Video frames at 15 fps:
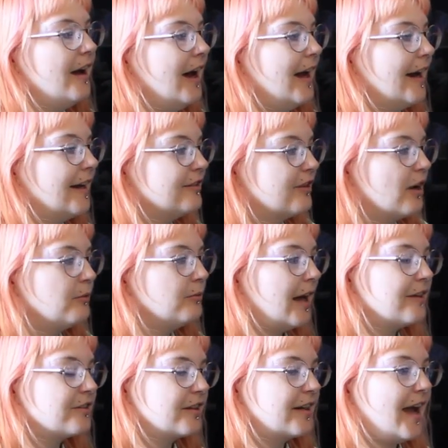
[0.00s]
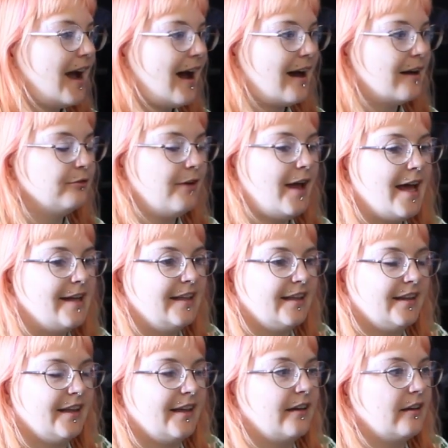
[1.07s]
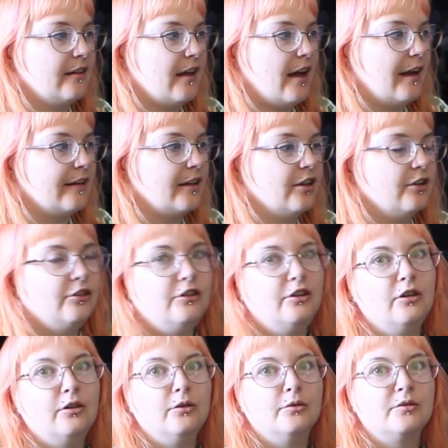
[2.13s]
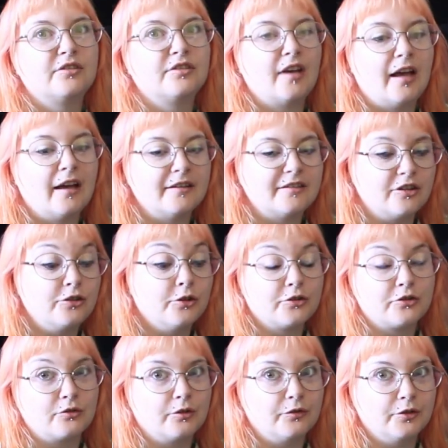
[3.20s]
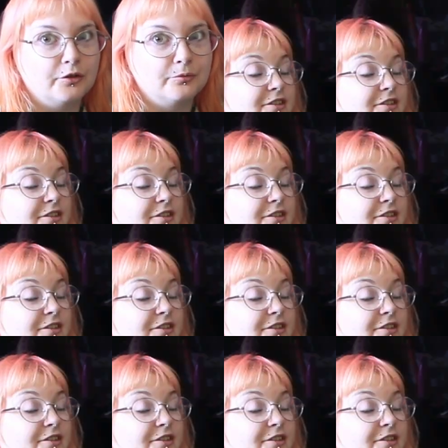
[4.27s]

and I don't actually have anything that I can use as a dust ruffle.